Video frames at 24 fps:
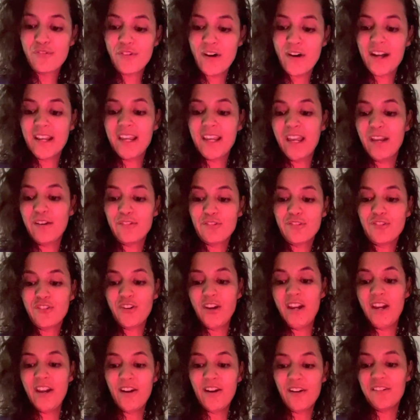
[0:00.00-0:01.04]
fucking
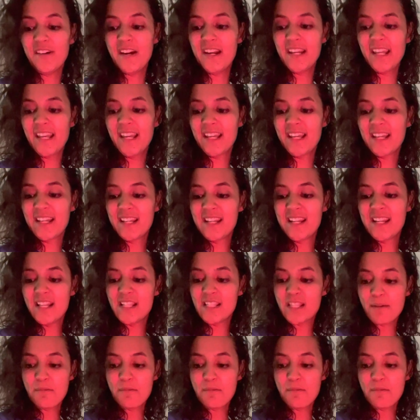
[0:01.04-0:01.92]
free already.